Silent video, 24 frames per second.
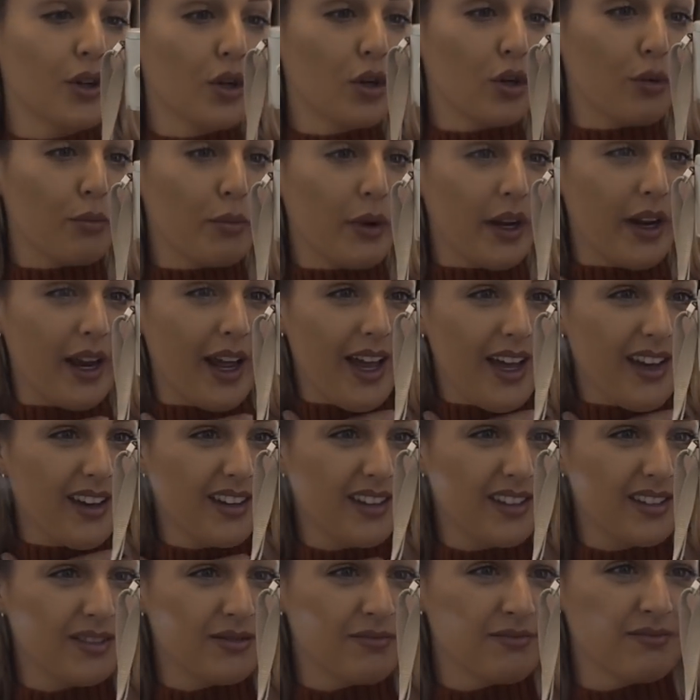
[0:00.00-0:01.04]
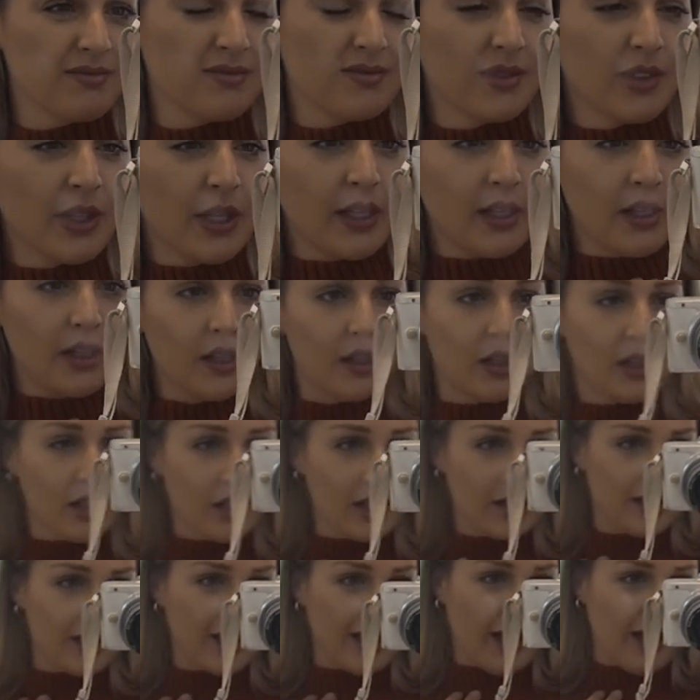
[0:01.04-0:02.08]
up my neck.
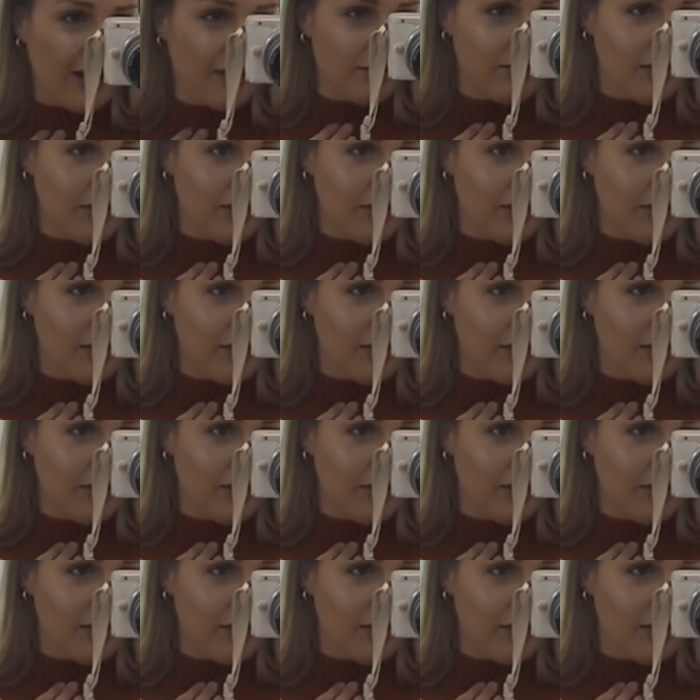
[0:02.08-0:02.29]
Yeah,